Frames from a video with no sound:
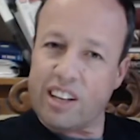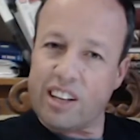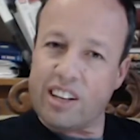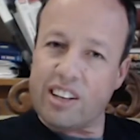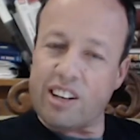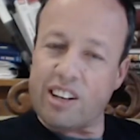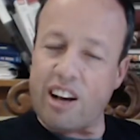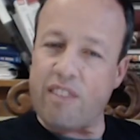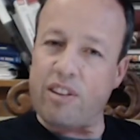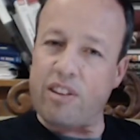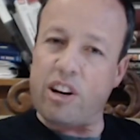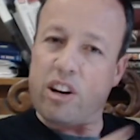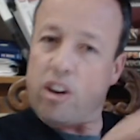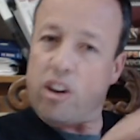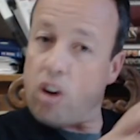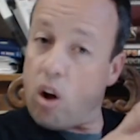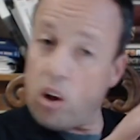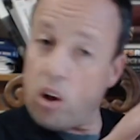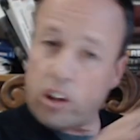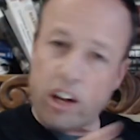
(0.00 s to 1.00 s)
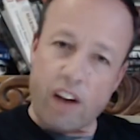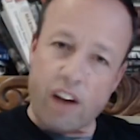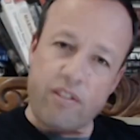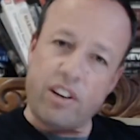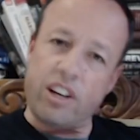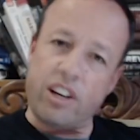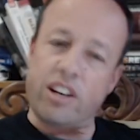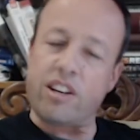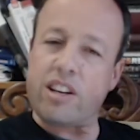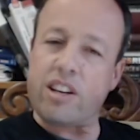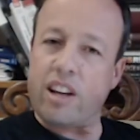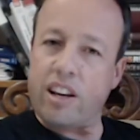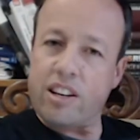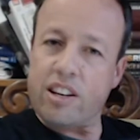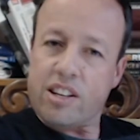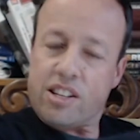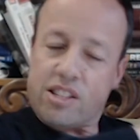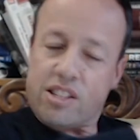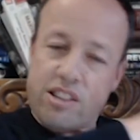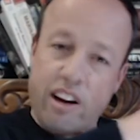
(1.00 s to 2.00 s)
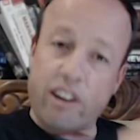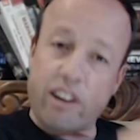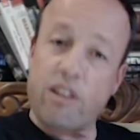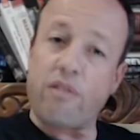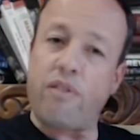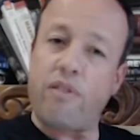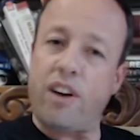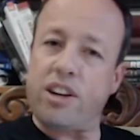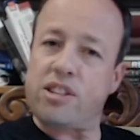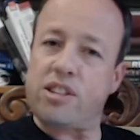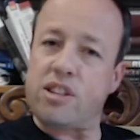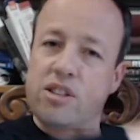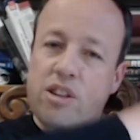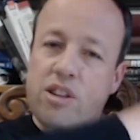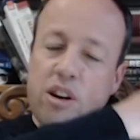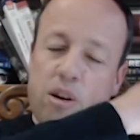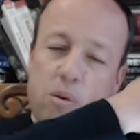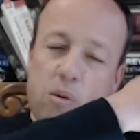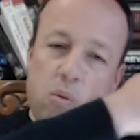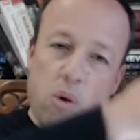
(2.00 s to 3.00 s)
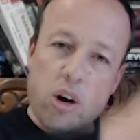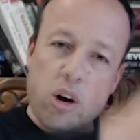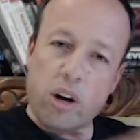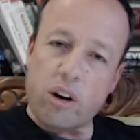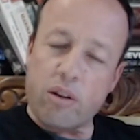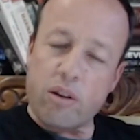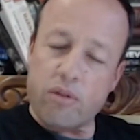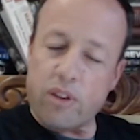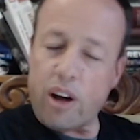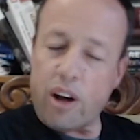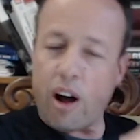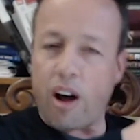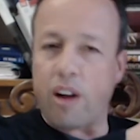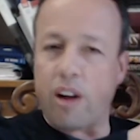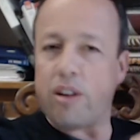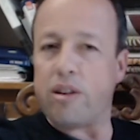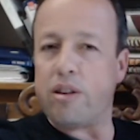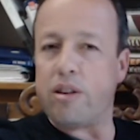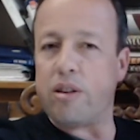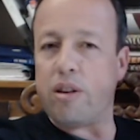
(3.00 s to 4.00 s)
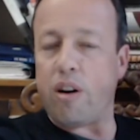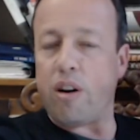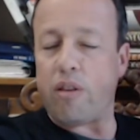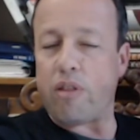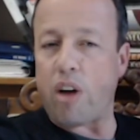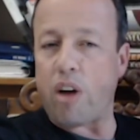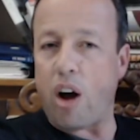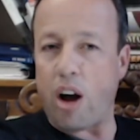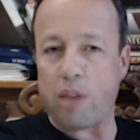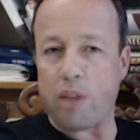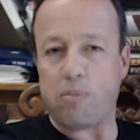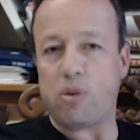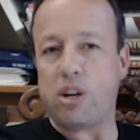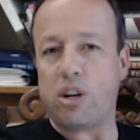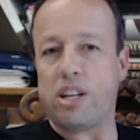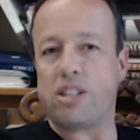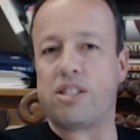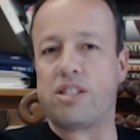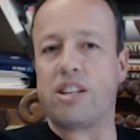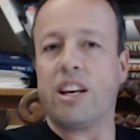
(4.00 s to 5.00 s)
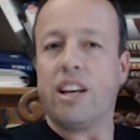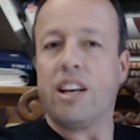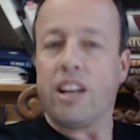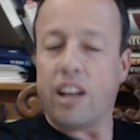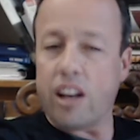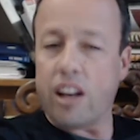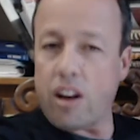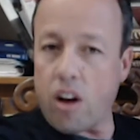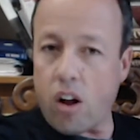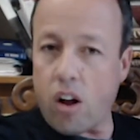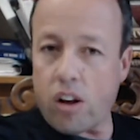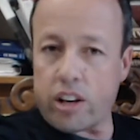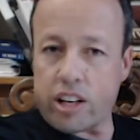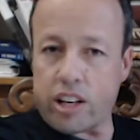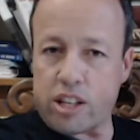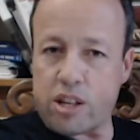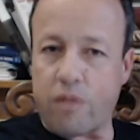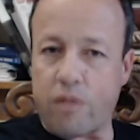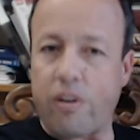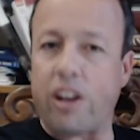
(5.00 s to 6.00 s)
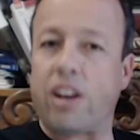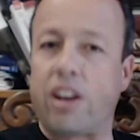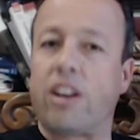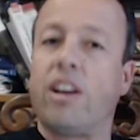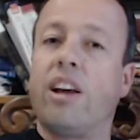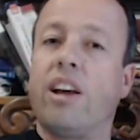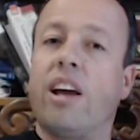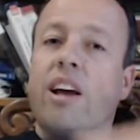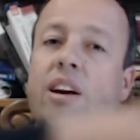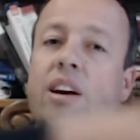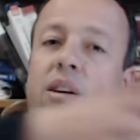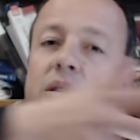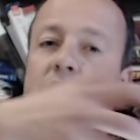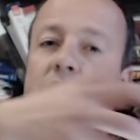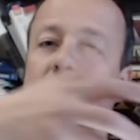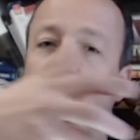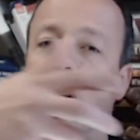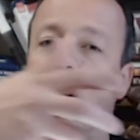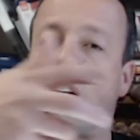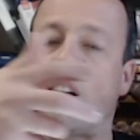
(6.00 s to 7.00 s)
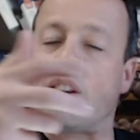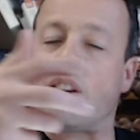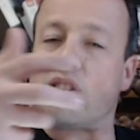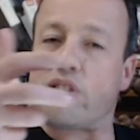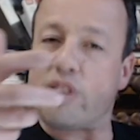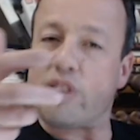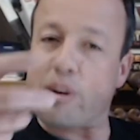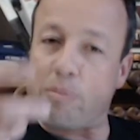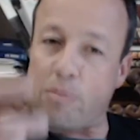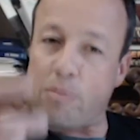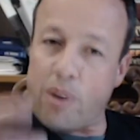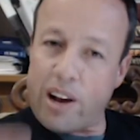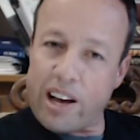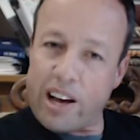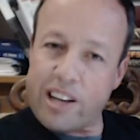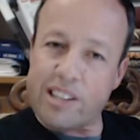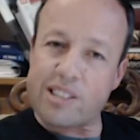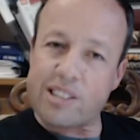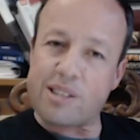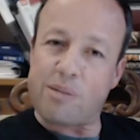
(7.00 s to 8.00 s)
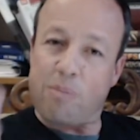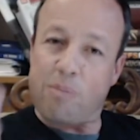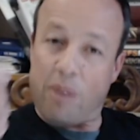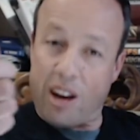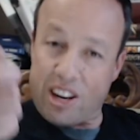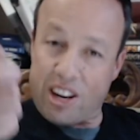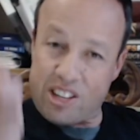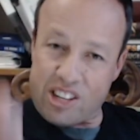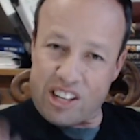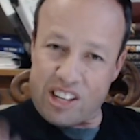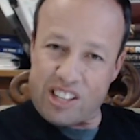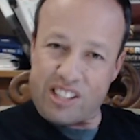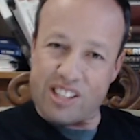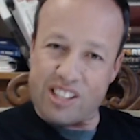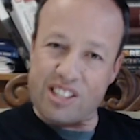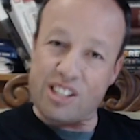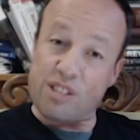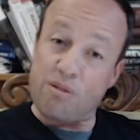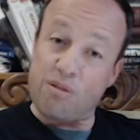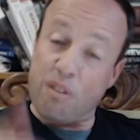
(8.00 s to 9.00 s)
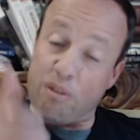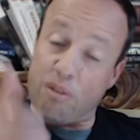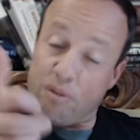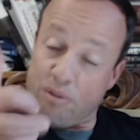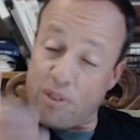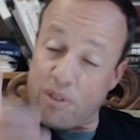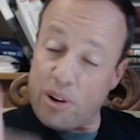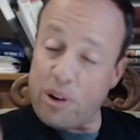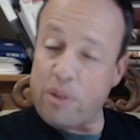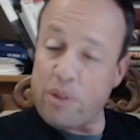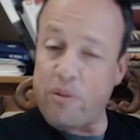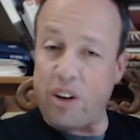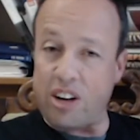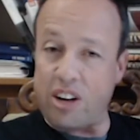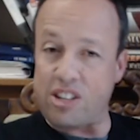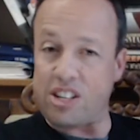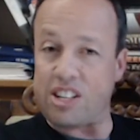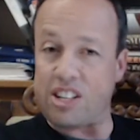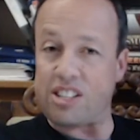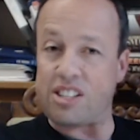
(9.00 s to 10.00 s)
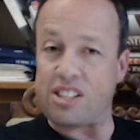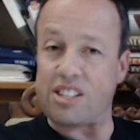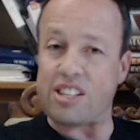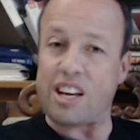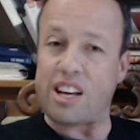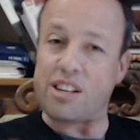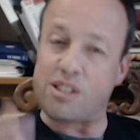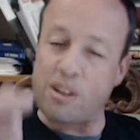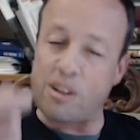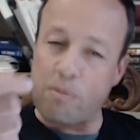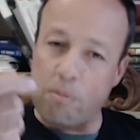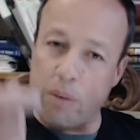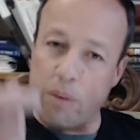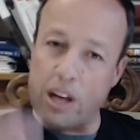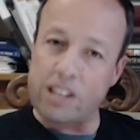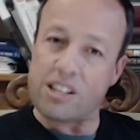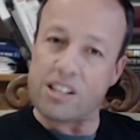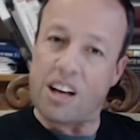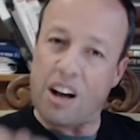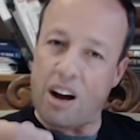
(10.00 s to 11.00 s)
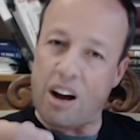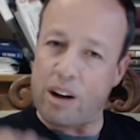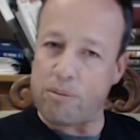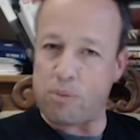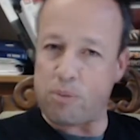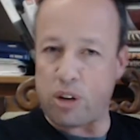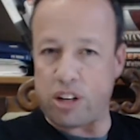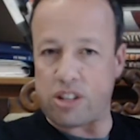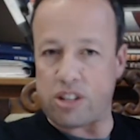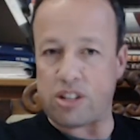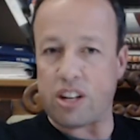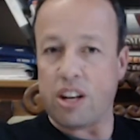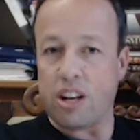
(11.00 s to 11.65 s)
covenant, the old covenant, the sacrifices and the work of the, of the high priest in the Old Testament is replaced by Jesus, is fulfilled by Jesus as the better high priest,